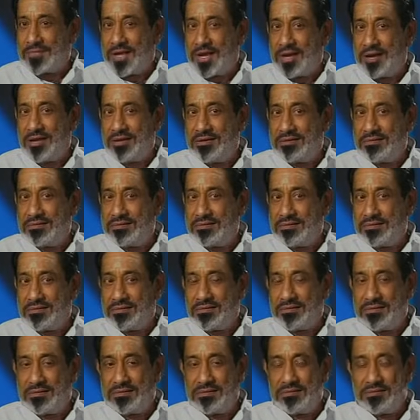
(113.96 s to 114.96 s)
I don't know.
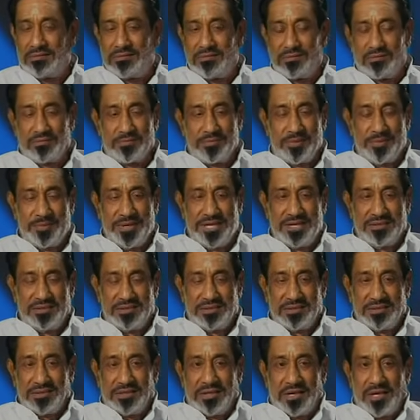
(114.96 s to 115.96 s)
I mean,
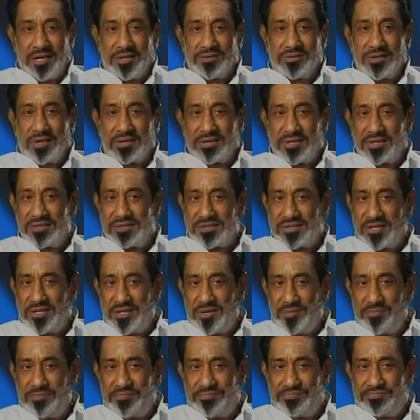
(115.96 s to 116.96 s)

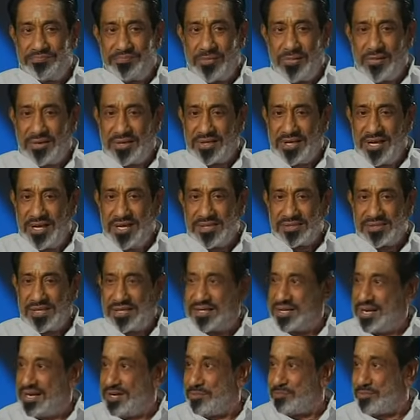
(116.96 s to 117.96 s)
Dadasaab Phalke is a
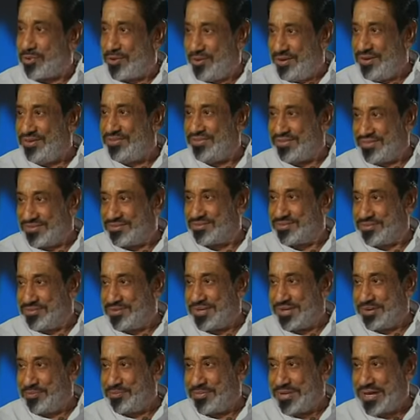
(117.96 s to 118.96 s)
great producer.
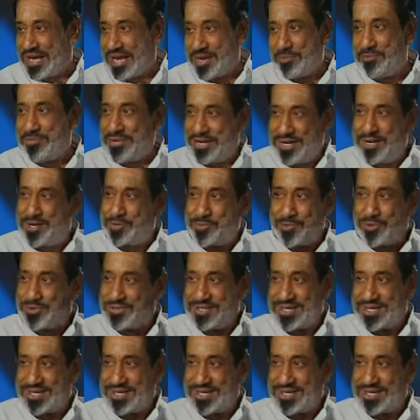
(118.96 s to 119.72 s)
I'm heard about